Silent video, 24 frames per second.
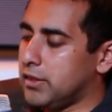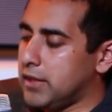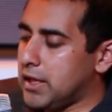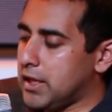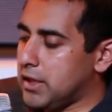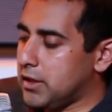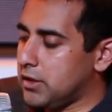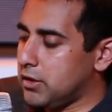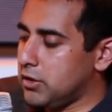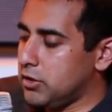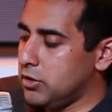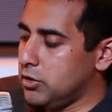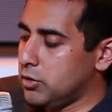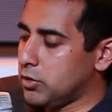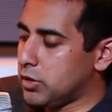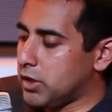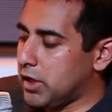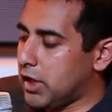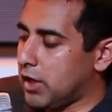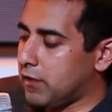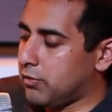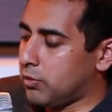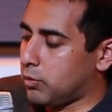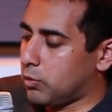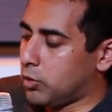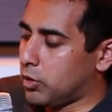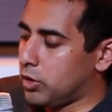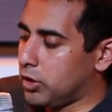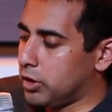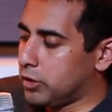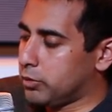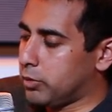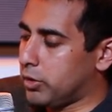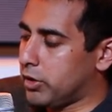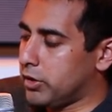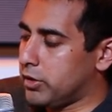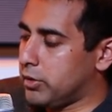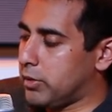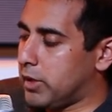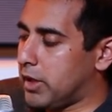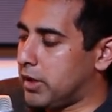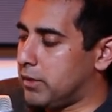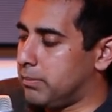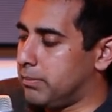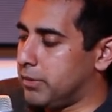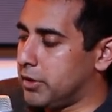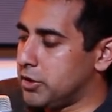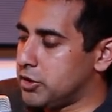then you could have a world where you
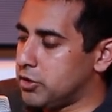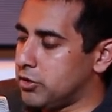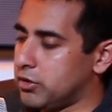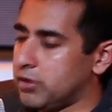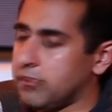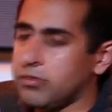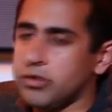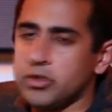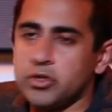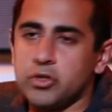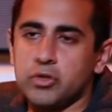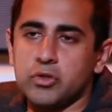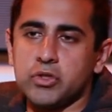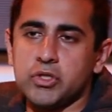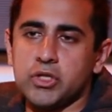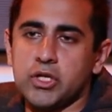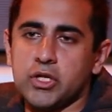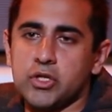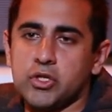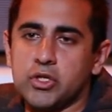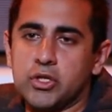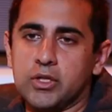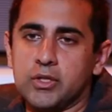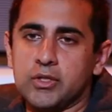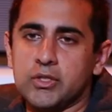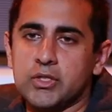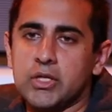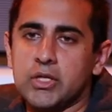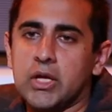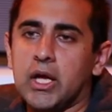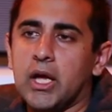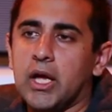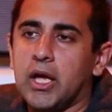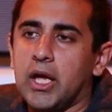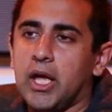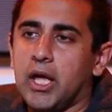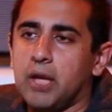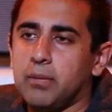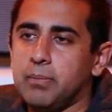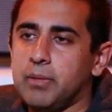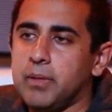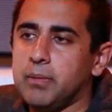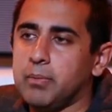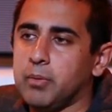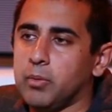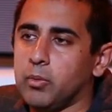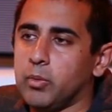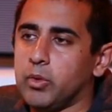had a bunch of different jurisdictions and
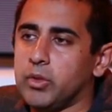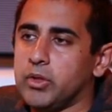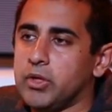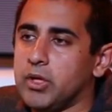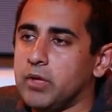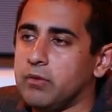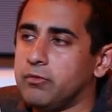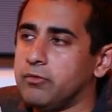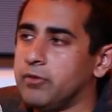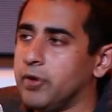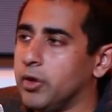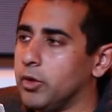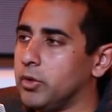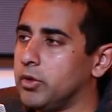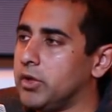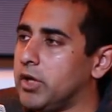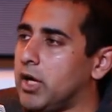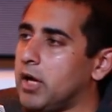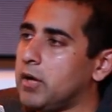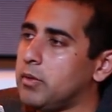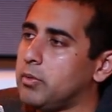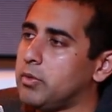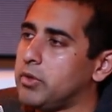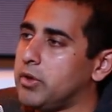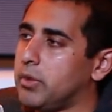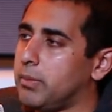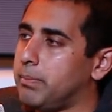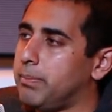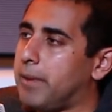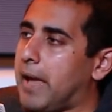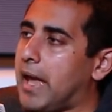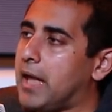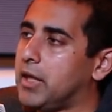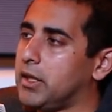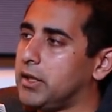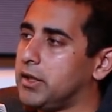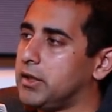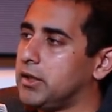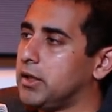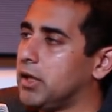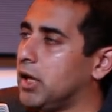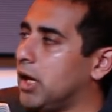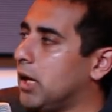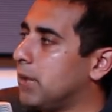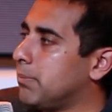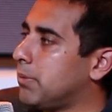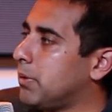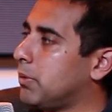people would vote not with their ballot,
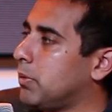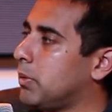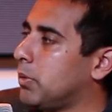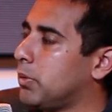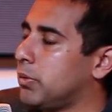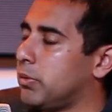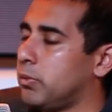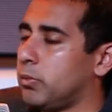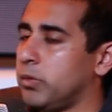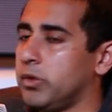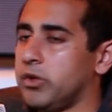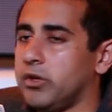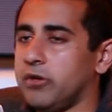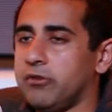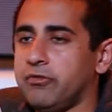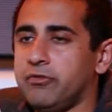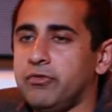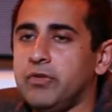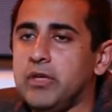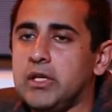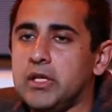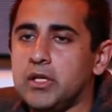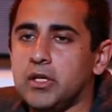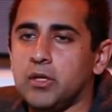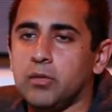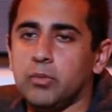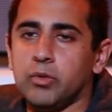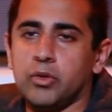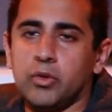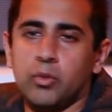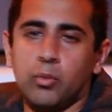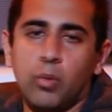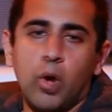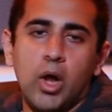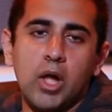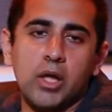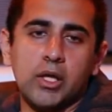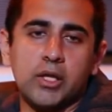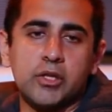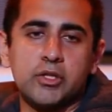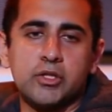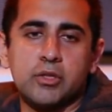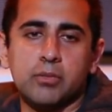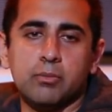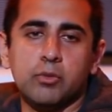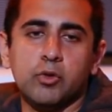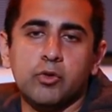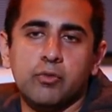but with their feet and with their wallet
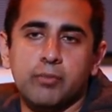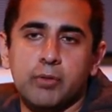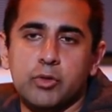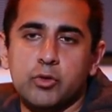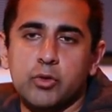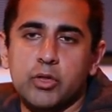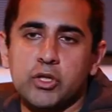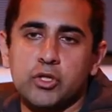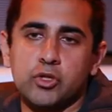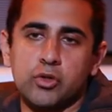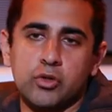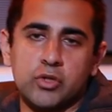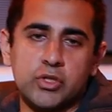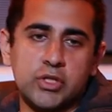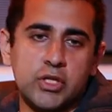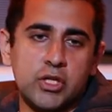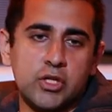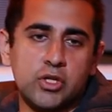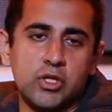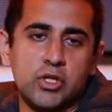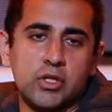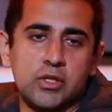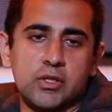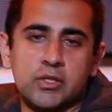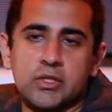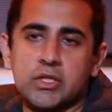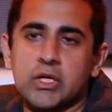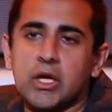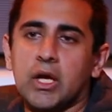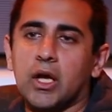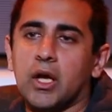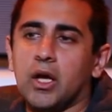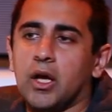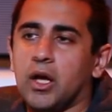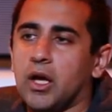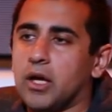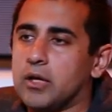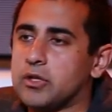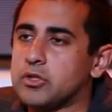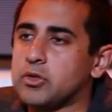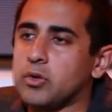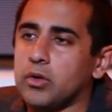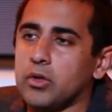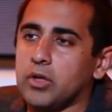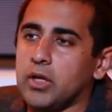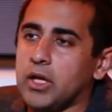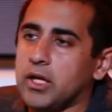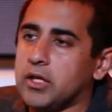to move between jurisdictions.
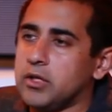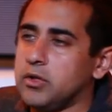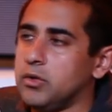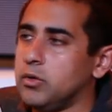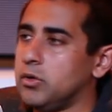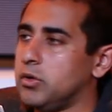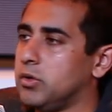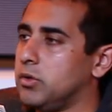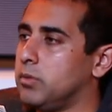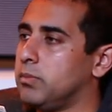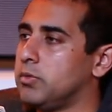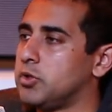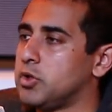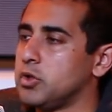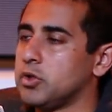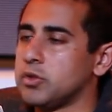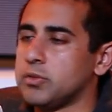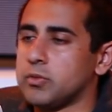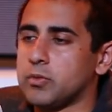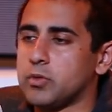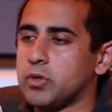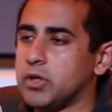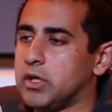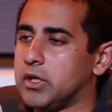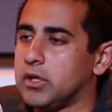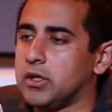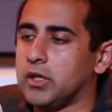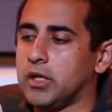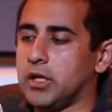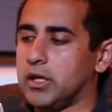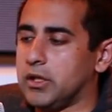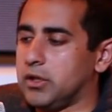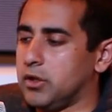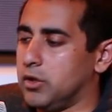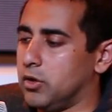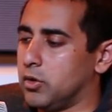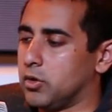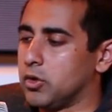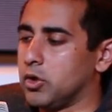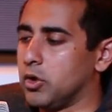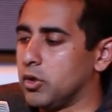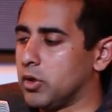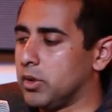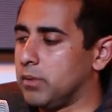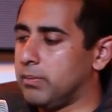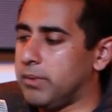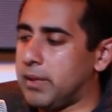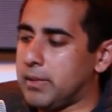Sort of like you choose between, like, you know,
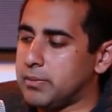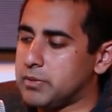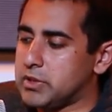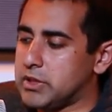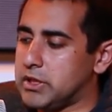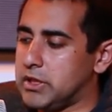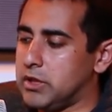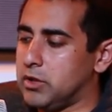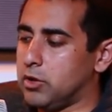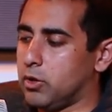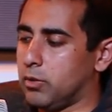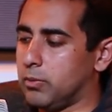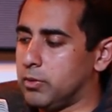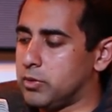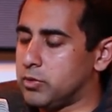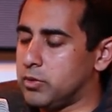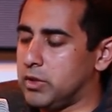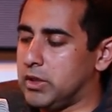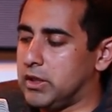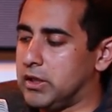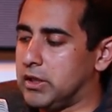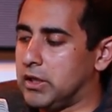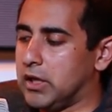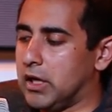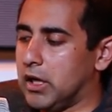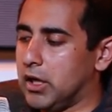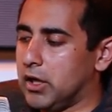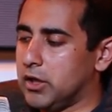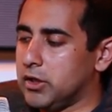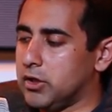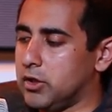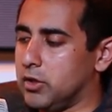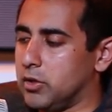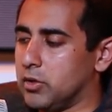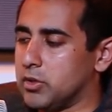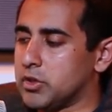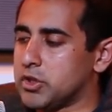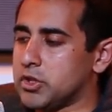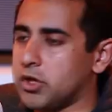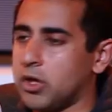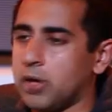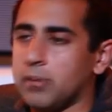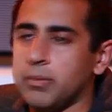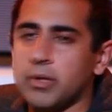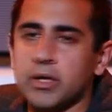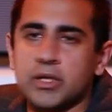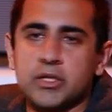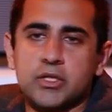Coke and Pepsi, or between, you know,
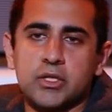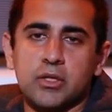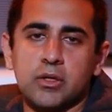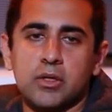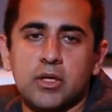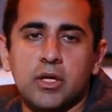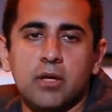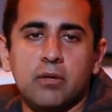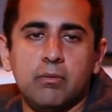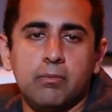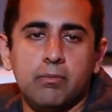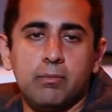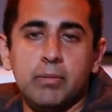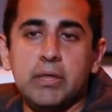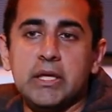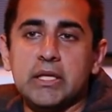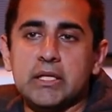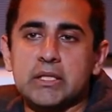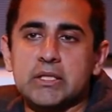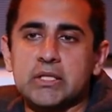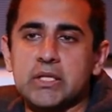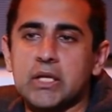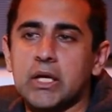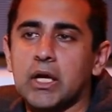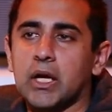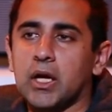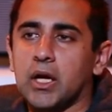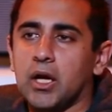Starbucks and Pete's.